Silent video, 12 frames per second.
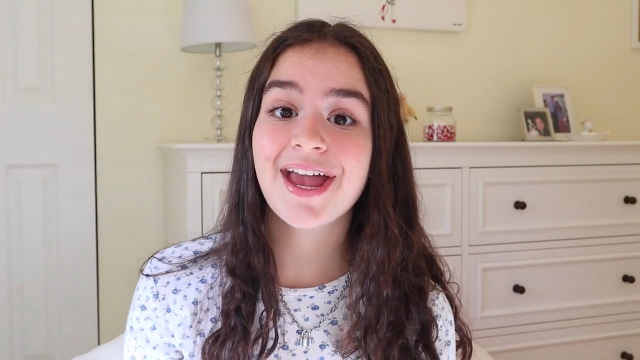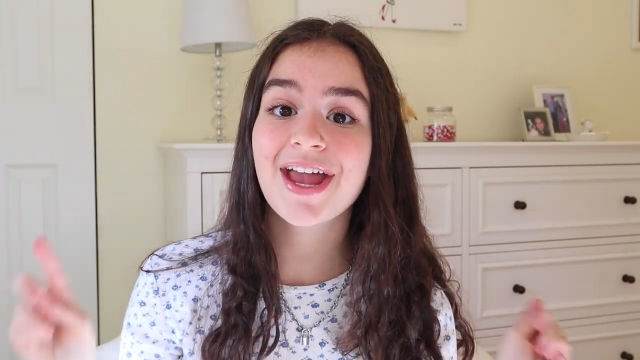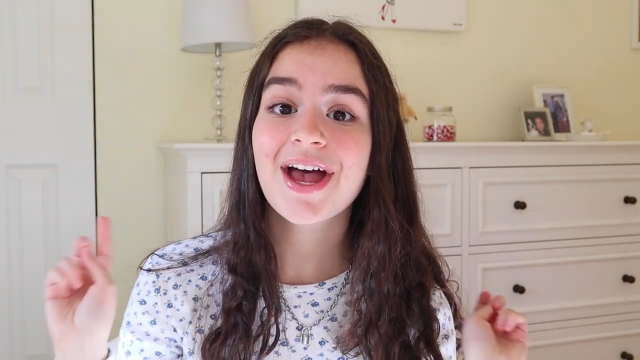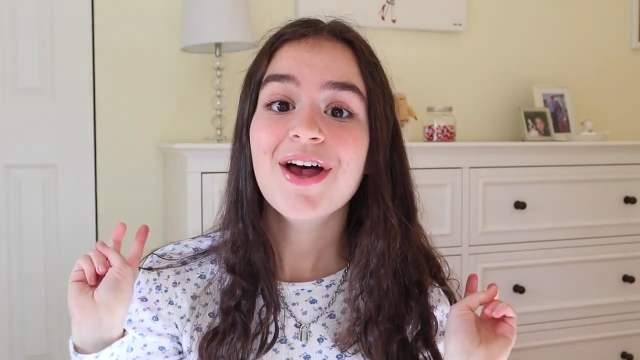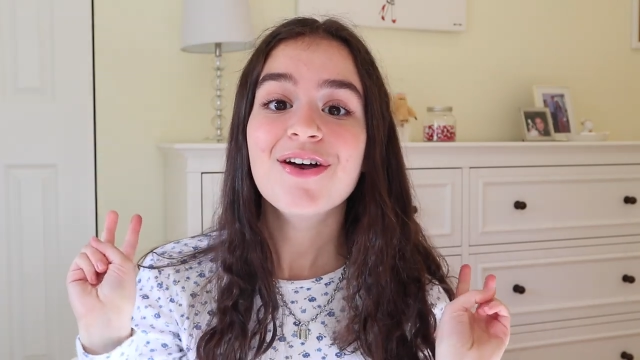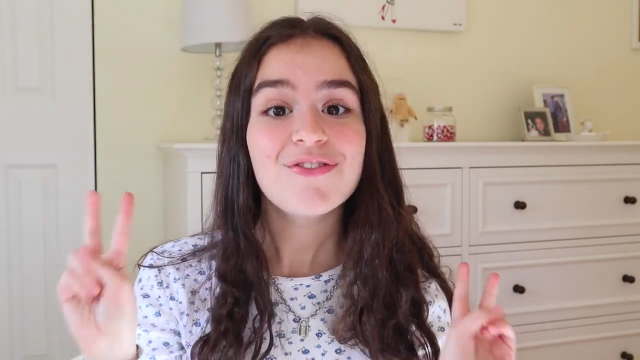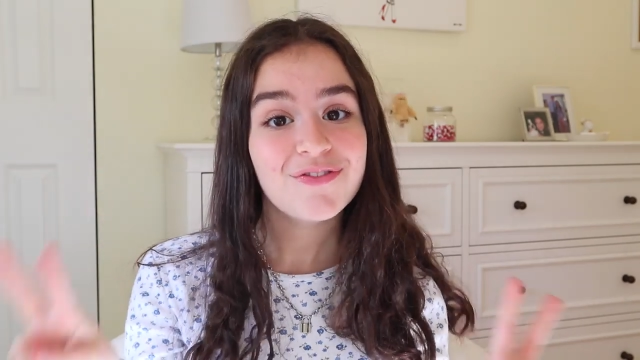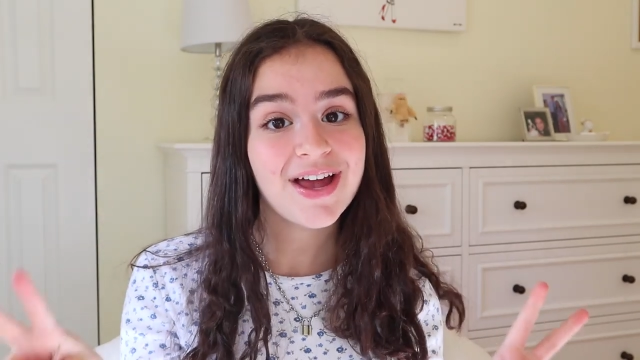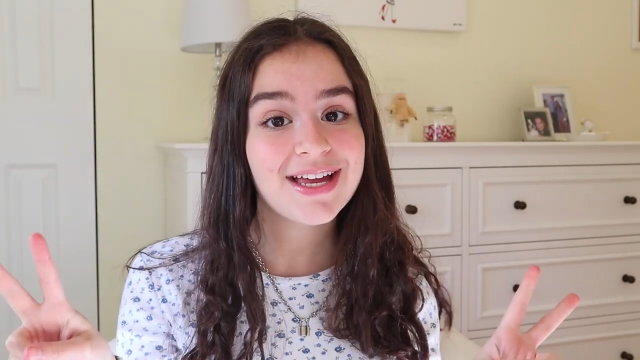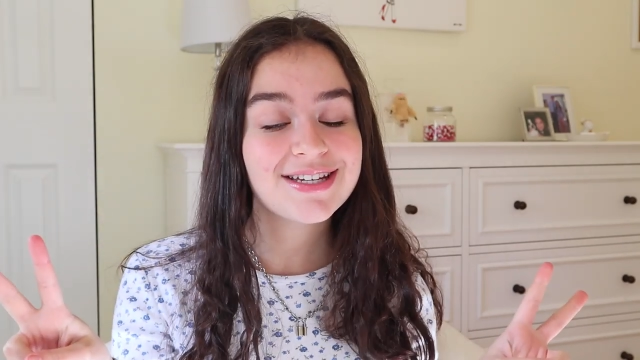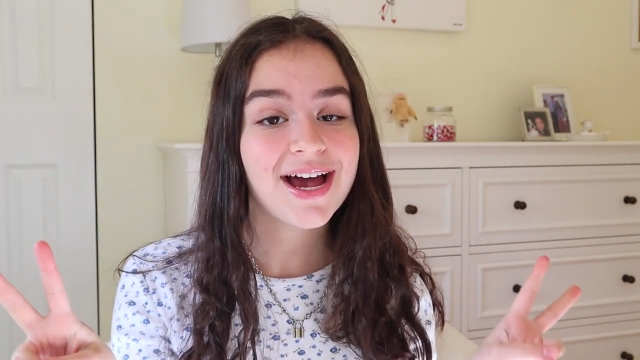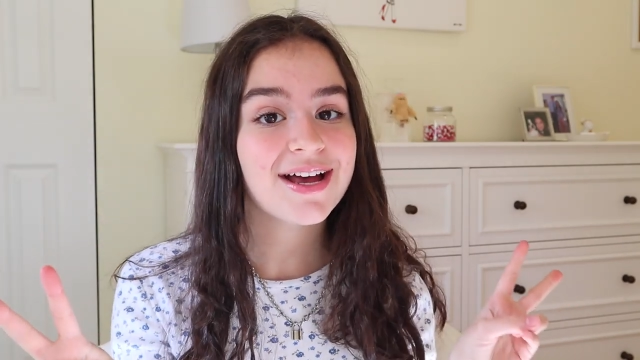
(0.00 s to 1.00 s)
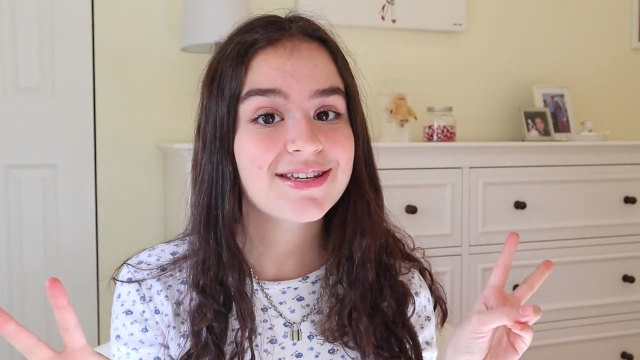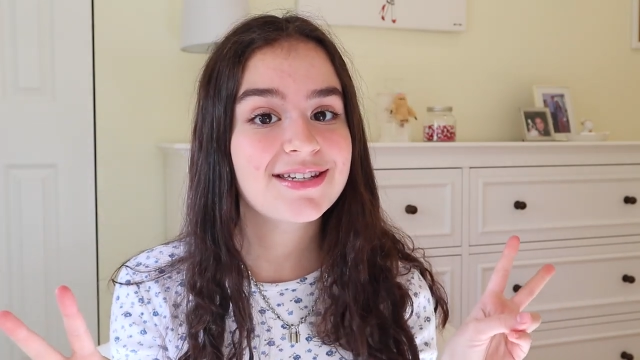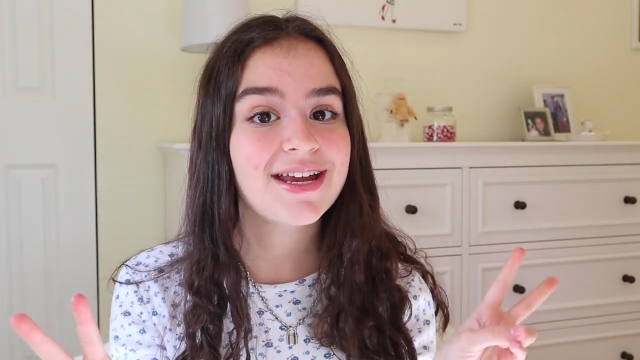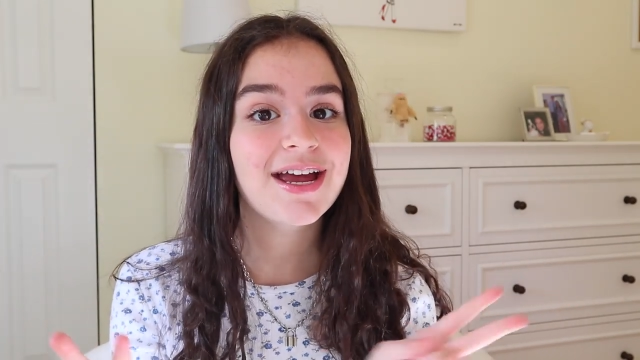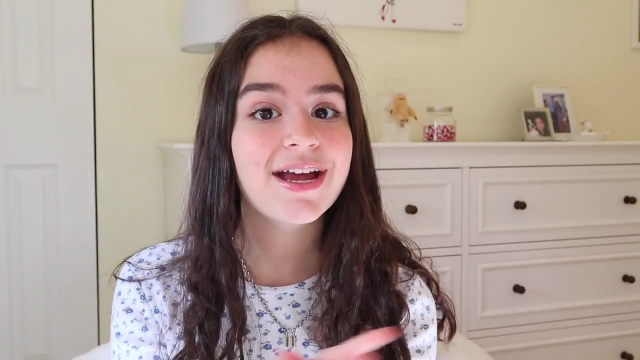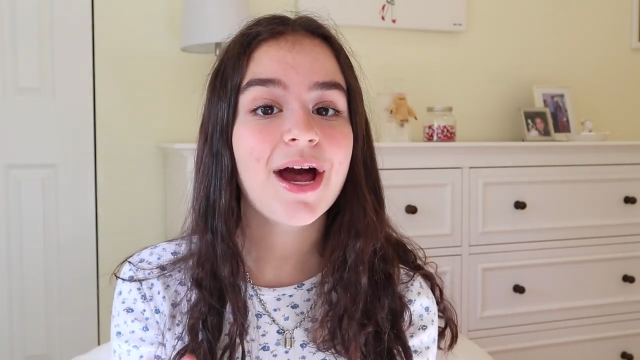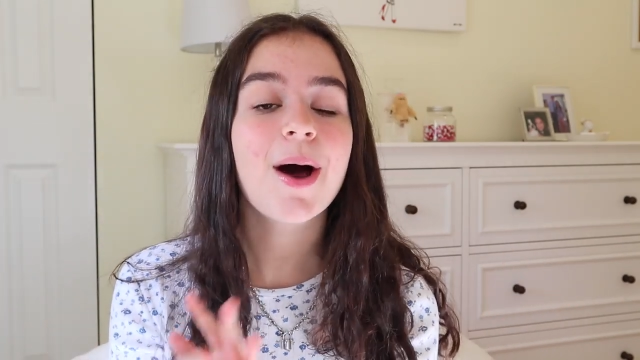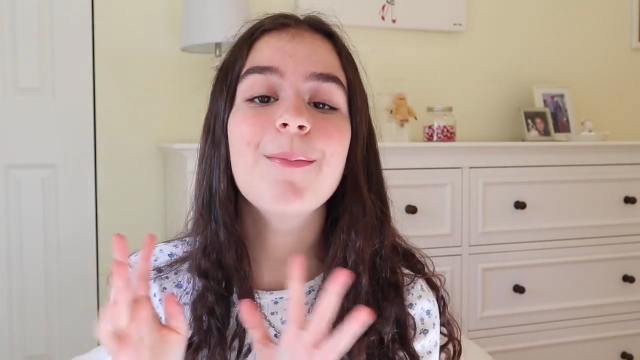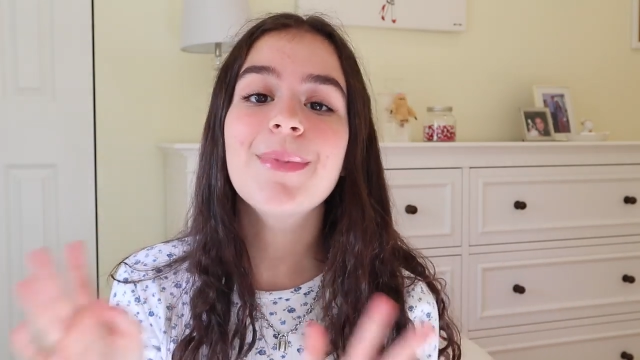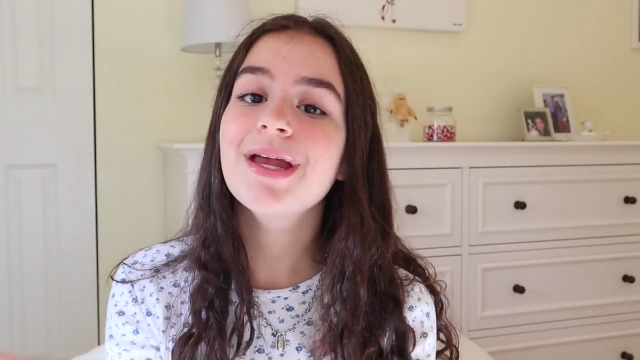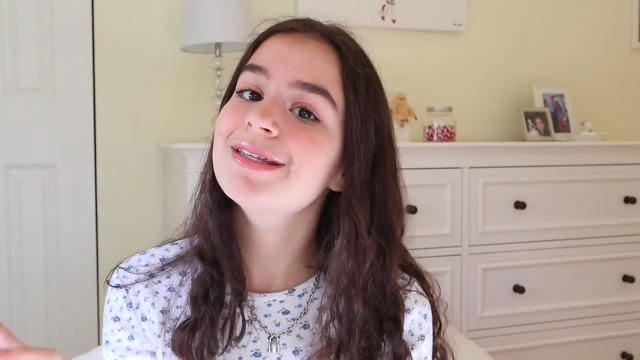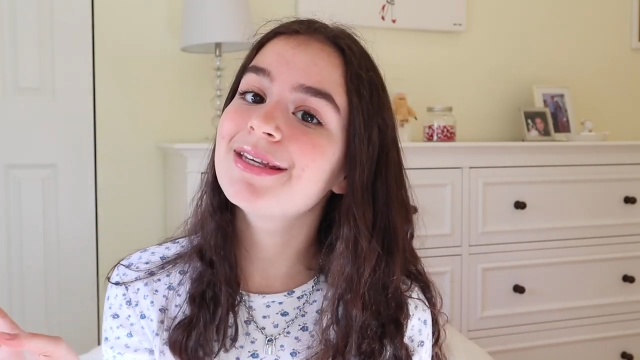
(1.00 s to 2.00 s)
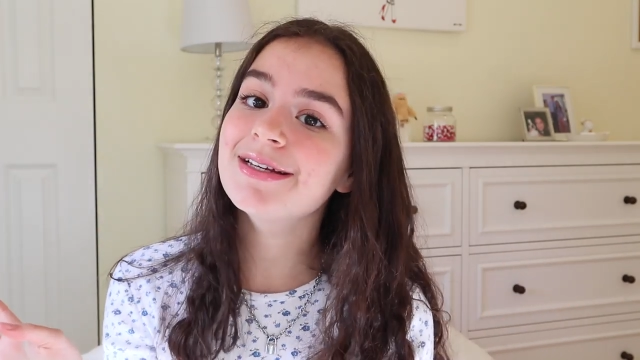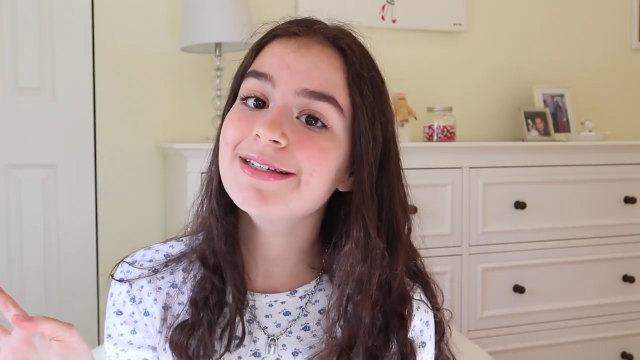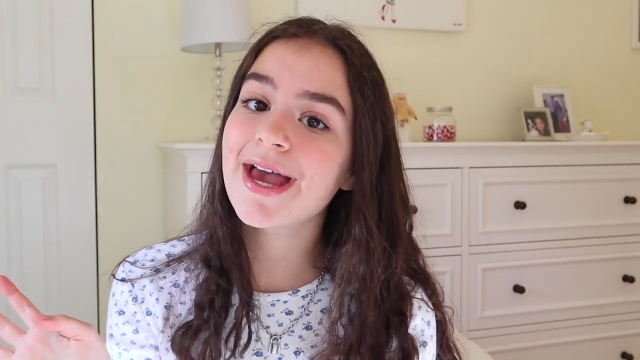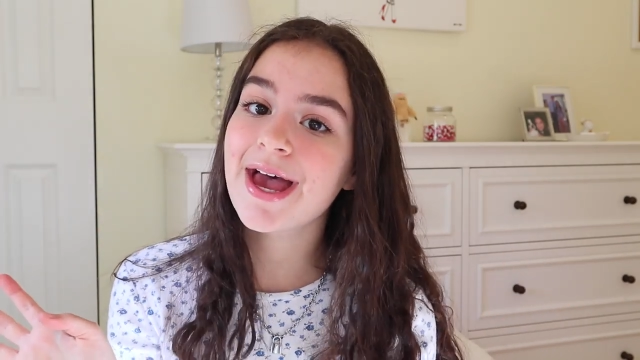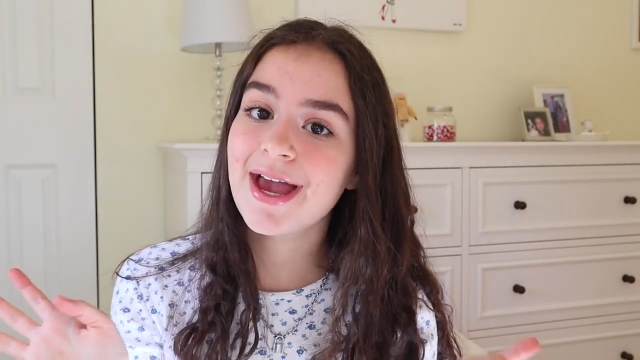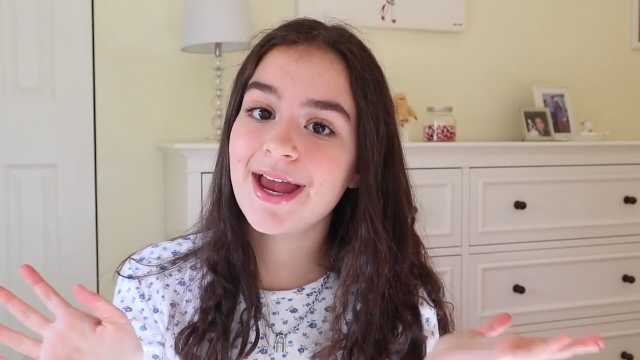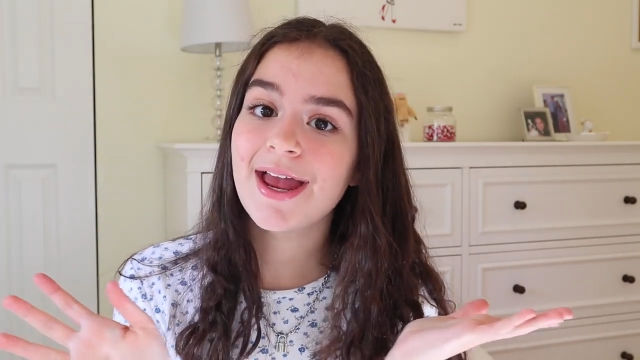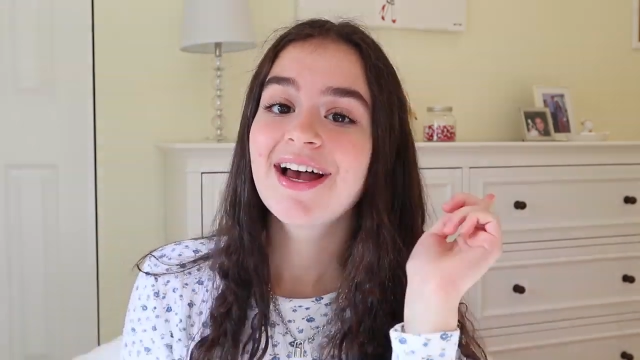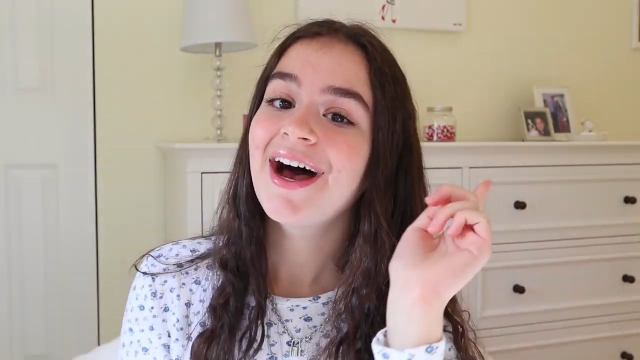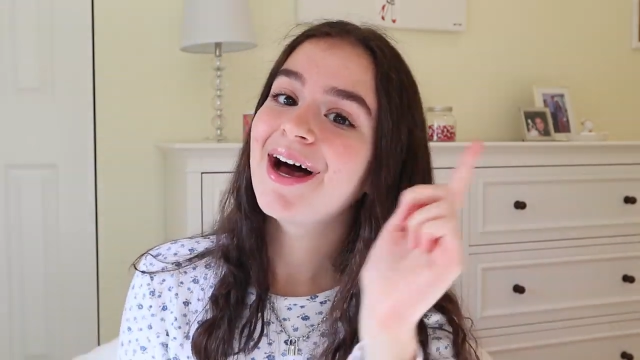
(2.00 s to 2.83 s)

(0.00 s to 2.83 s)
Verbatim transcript: a fantastic, amazing day.